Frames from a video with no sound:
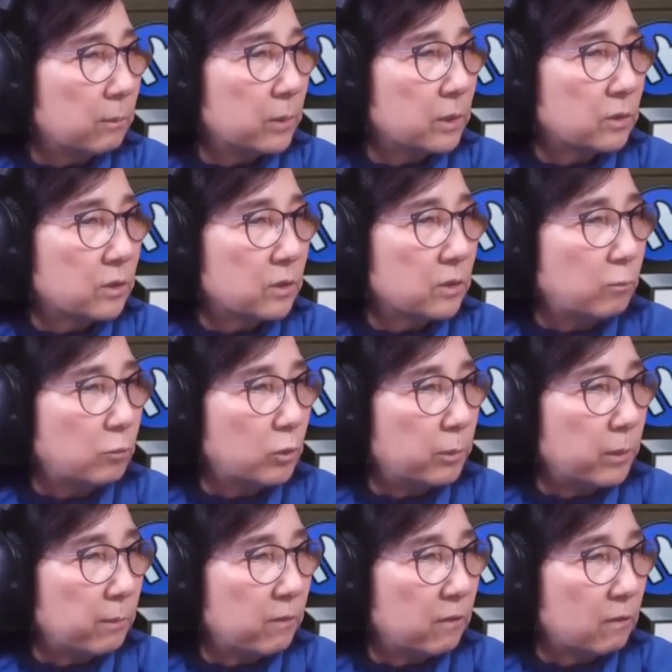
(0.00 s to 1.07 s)
But some will
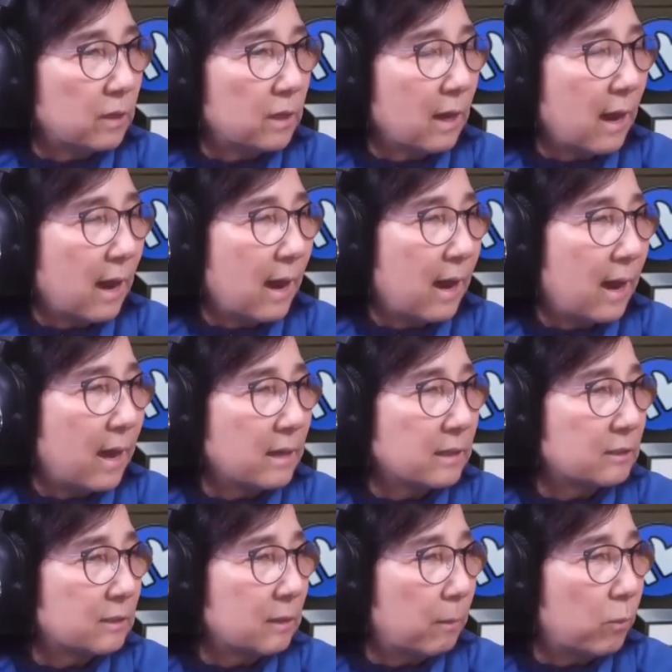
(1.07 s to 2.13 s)
be very high
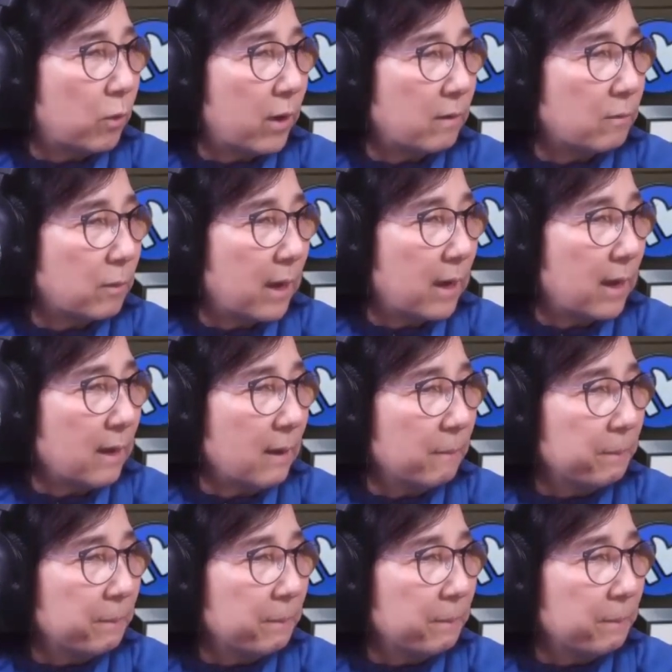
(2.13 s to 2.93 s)
somewhere, right?